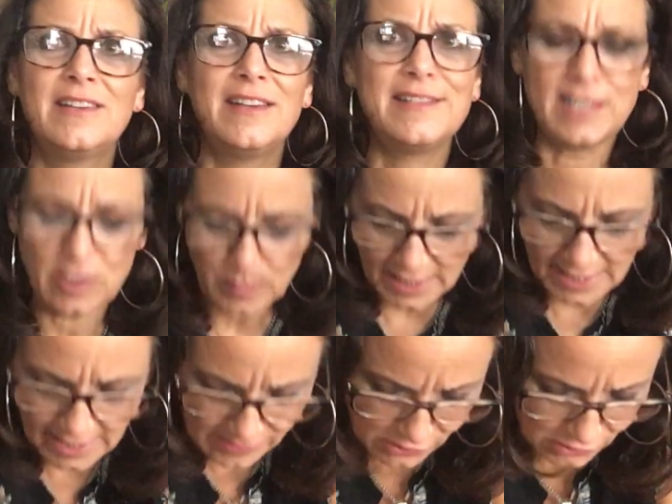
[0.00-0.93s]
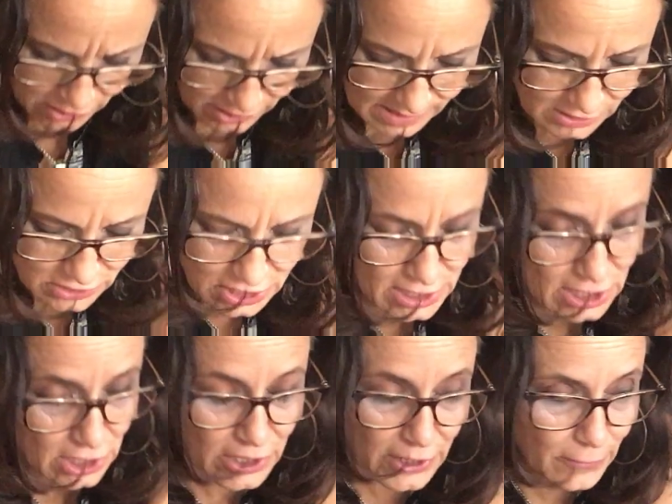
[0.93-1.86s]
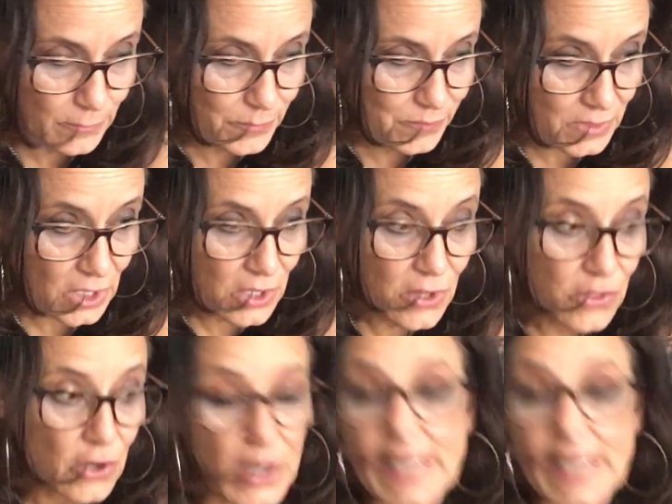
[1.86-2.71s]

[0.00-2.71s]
Has anybody ever heard? They're just, there